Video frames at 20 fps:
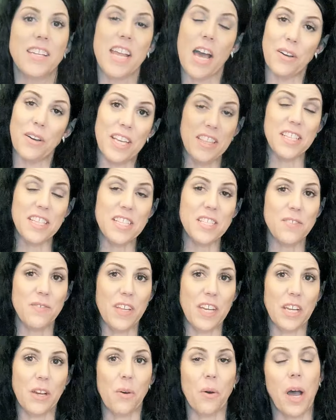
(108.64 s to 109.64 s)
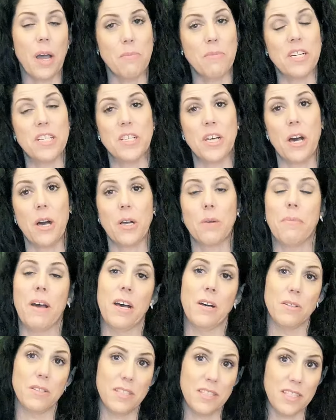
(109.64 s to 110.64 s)
Now in this video, I'm going to talk
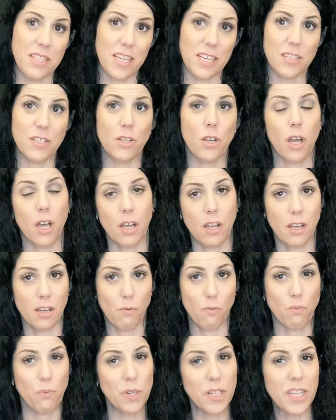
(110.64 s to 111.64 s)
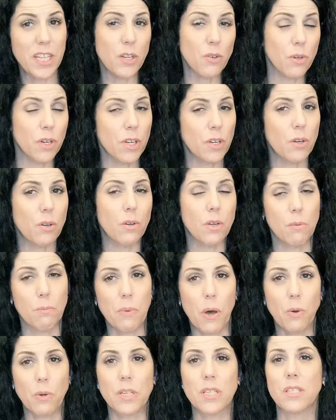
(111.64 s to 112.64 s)
about 6 really critical
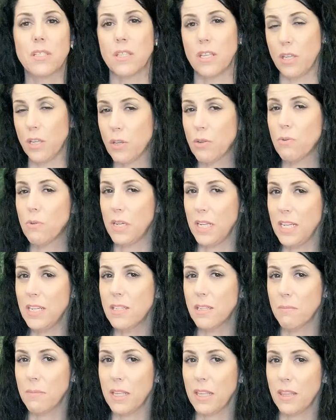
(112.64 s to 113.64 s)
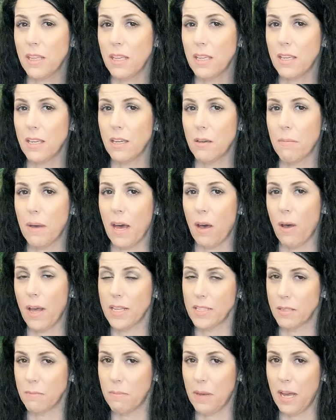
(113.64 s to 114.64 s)
components that you need to be thinking
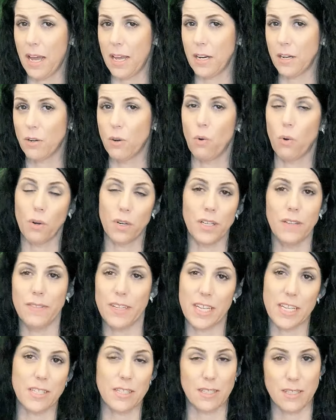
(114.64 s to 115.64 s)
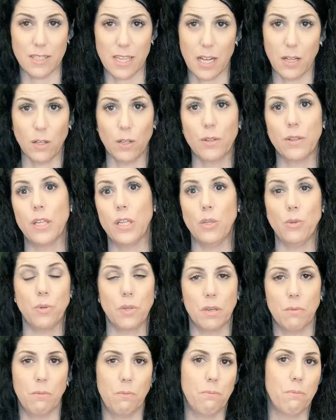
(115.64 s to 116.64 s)
about as a buyer or even as a seller that you
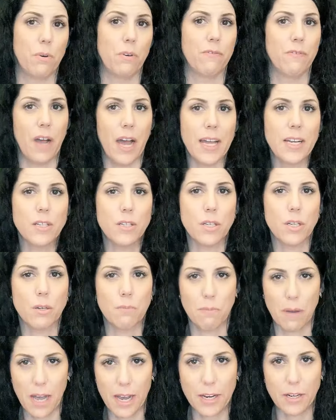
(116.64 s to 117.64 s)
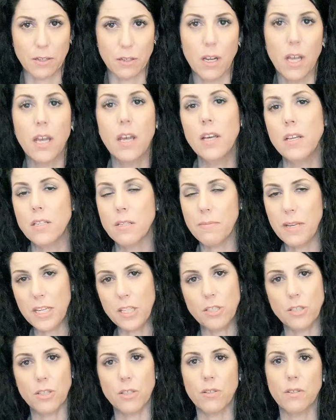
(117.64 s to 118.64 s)
can provide to your buyer to
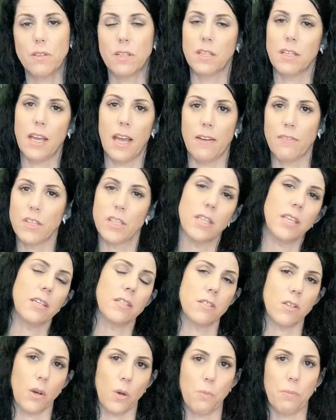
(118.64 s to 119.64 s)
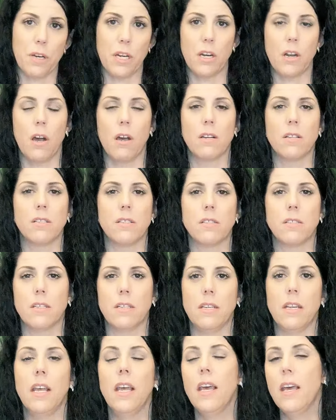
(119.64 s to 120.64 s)
make sure that everything's open and honest
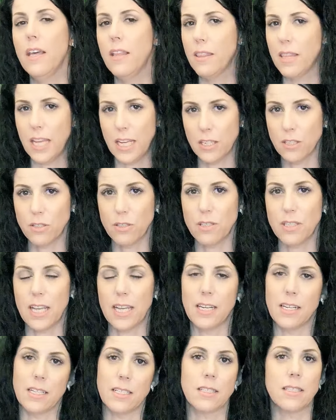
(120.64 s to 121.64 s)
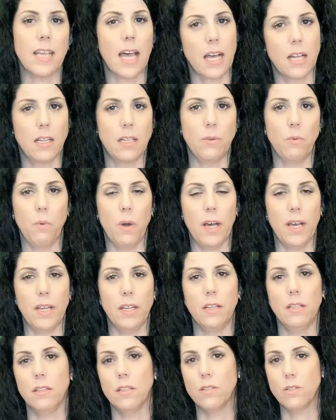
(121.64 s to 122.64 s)
and they understand exactly
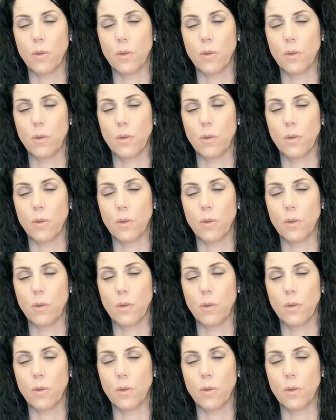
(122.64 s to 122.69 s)
what